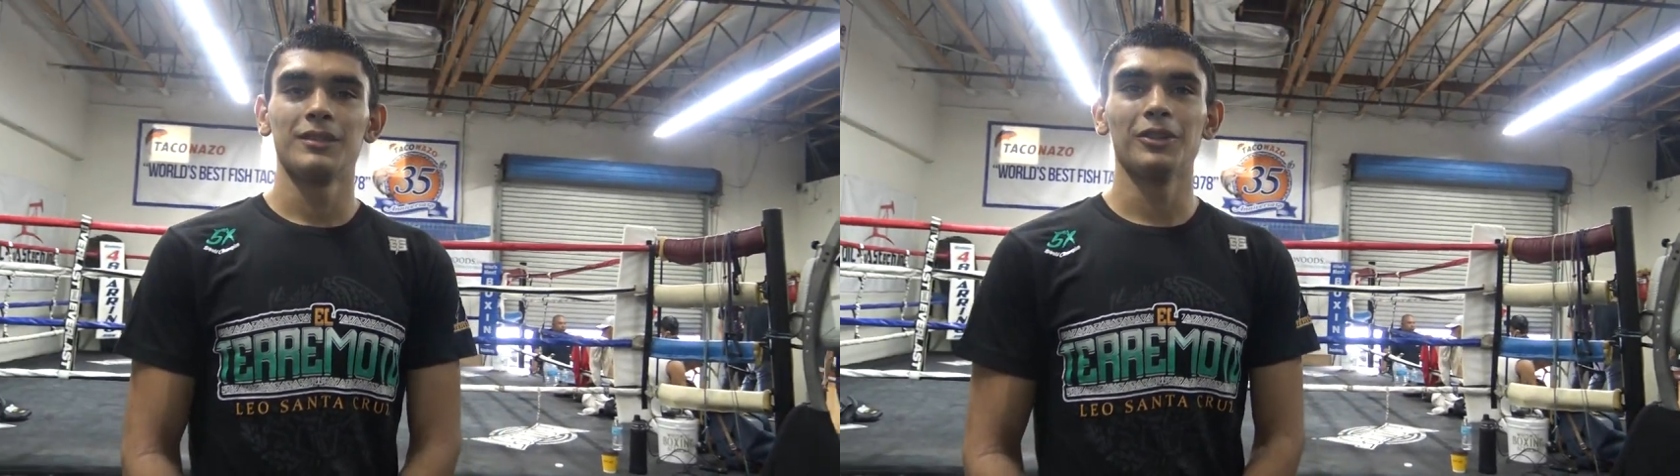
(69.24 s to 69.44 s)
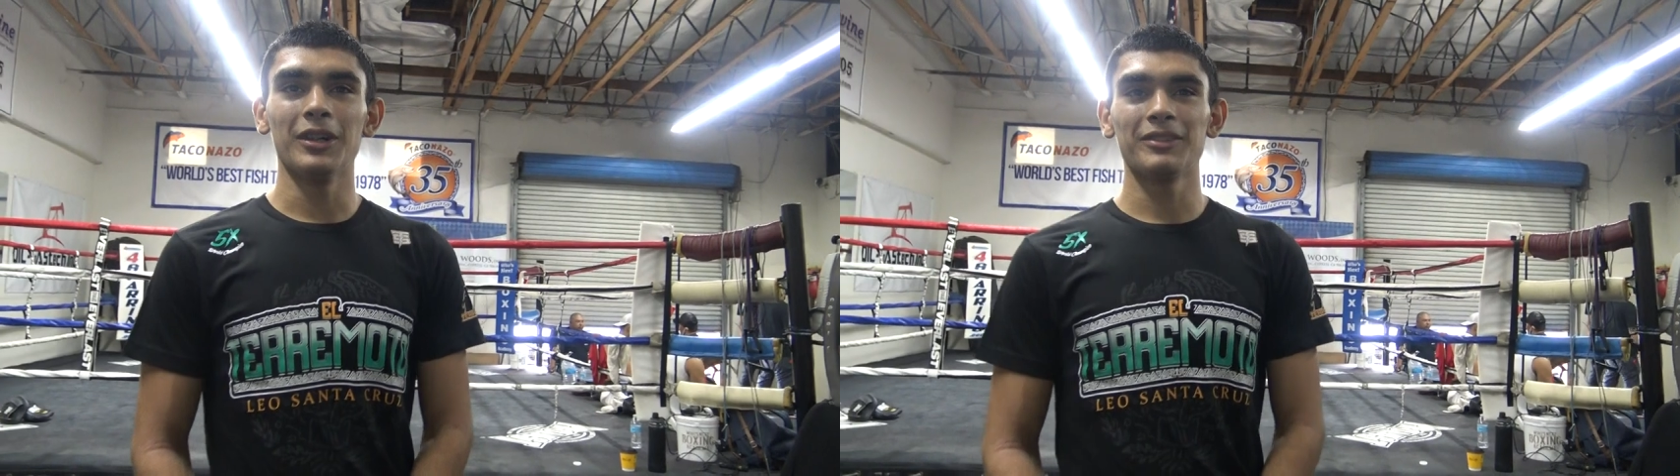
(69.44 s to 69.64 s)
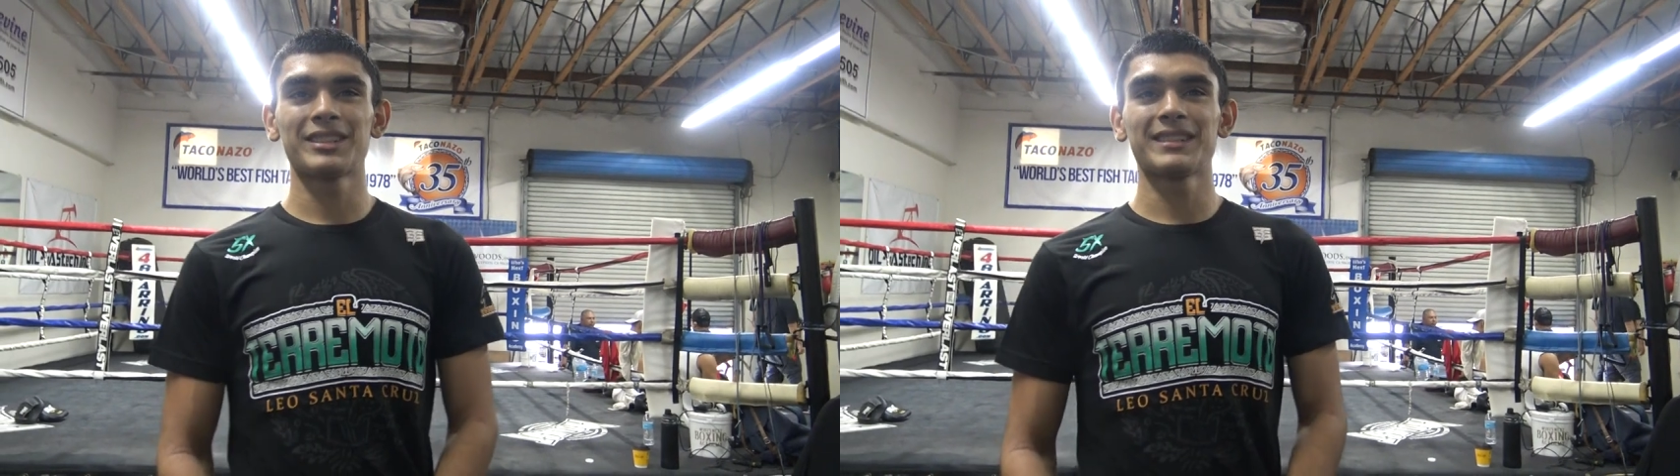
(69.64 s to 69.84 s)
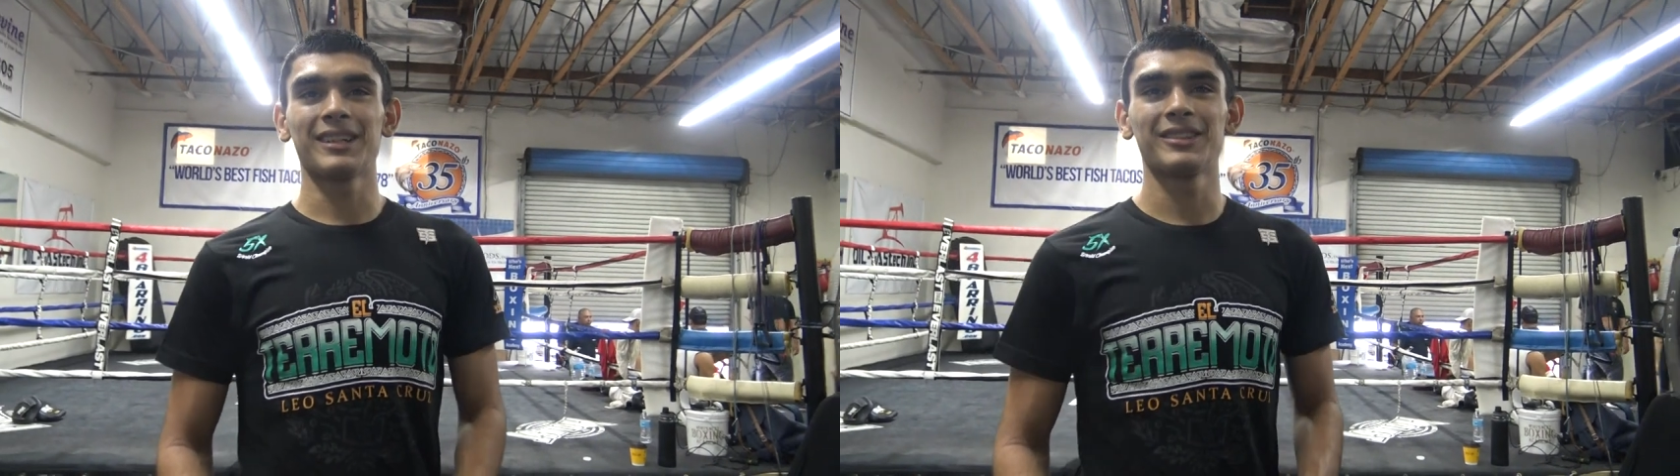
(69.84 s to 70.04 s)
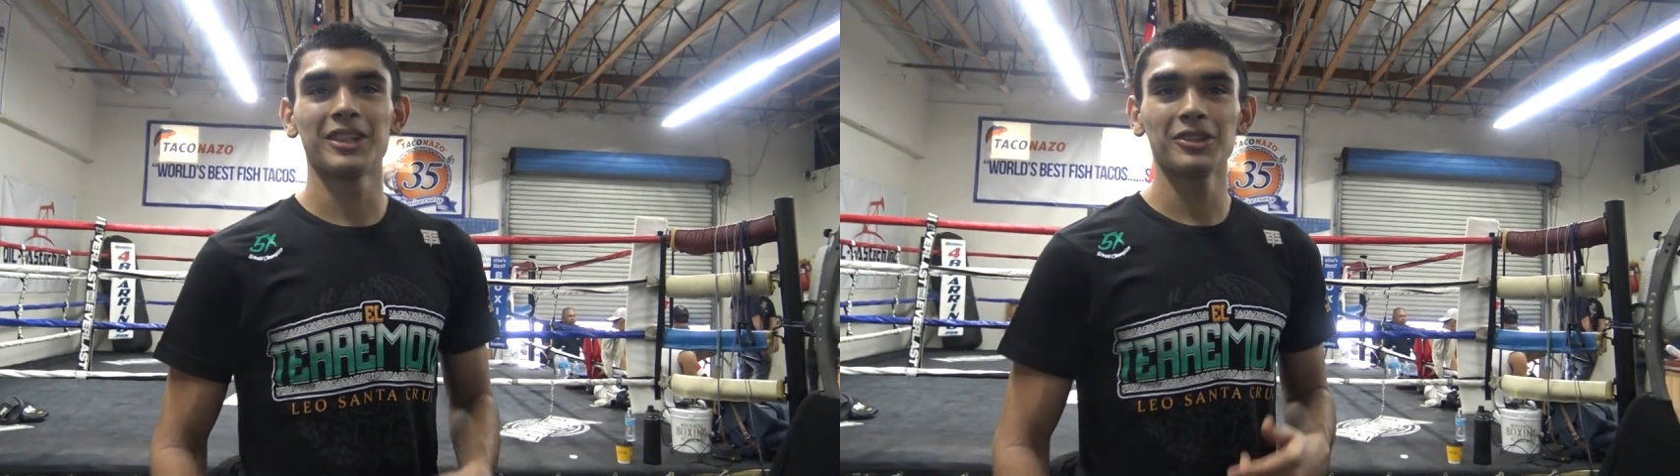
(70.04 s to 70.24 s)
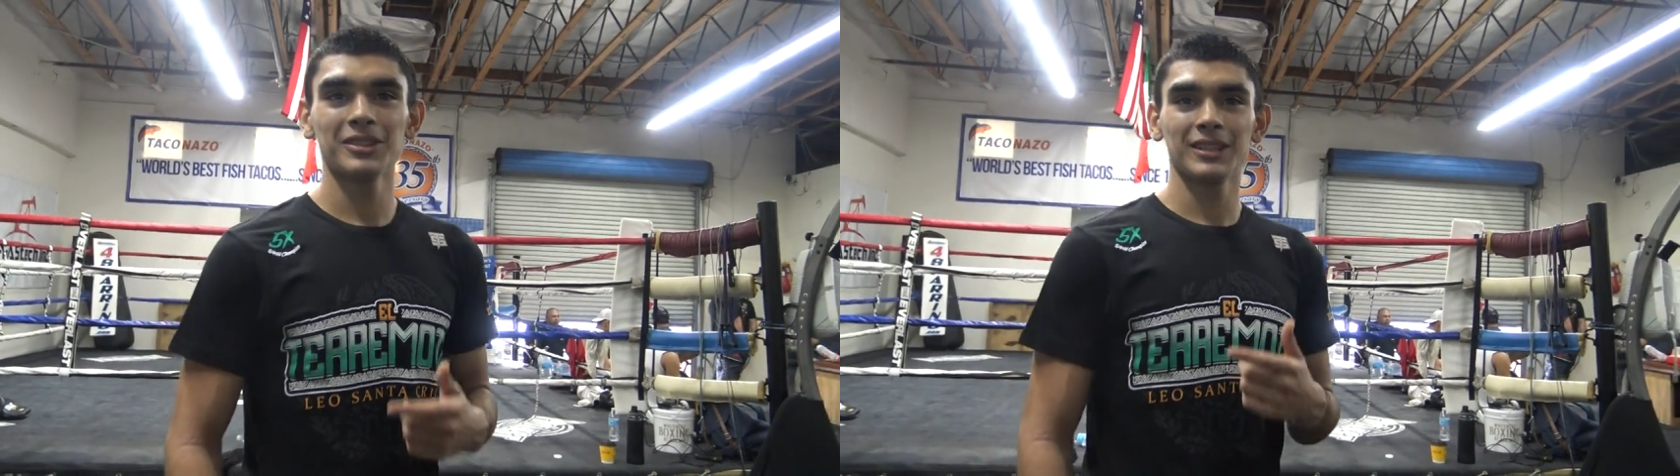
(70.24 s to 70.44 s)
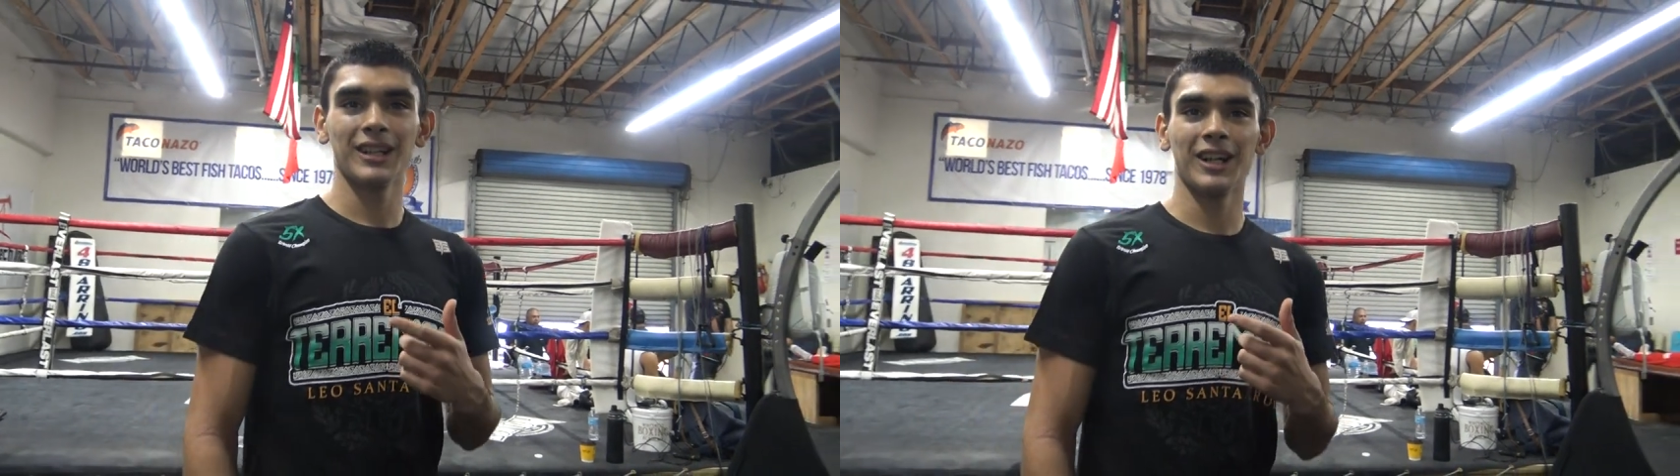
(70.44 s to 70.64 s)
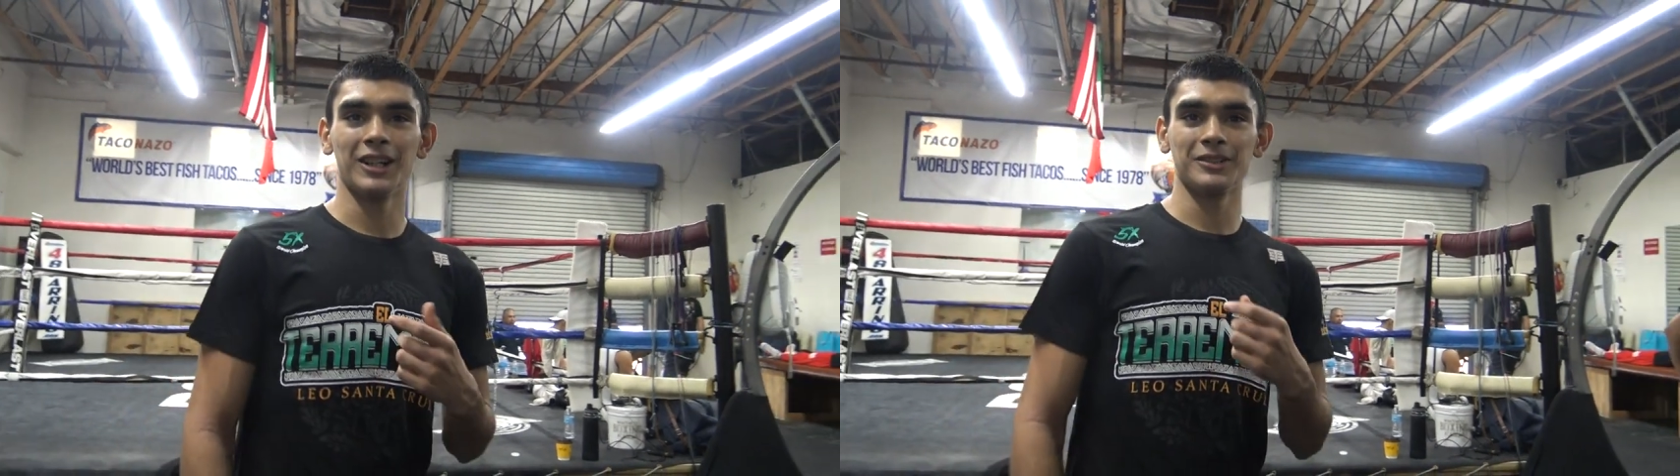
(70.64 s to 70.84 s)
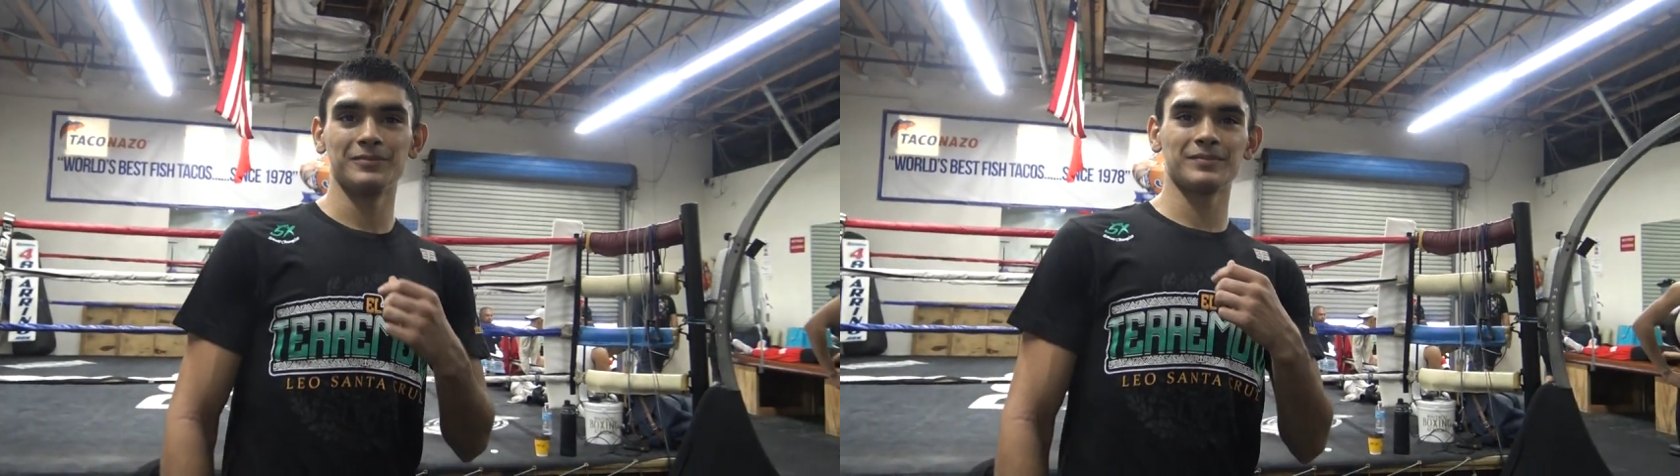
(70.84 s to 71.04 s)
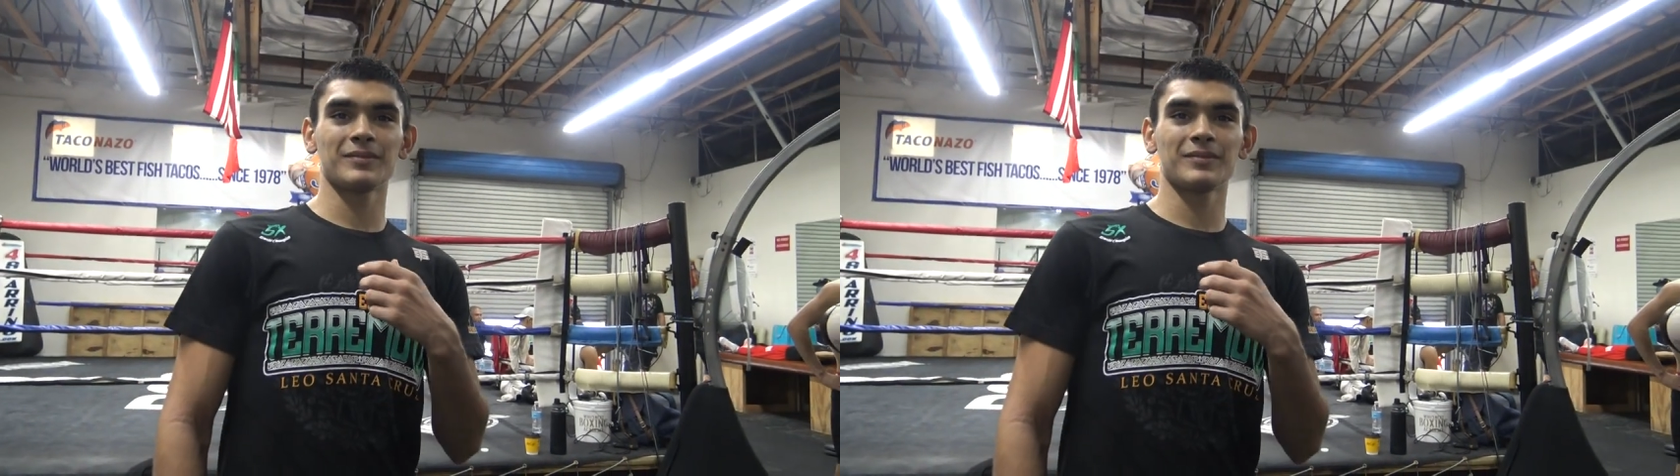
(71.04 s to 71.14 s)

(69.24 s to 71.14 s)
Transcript: Well, ever since I was little, um,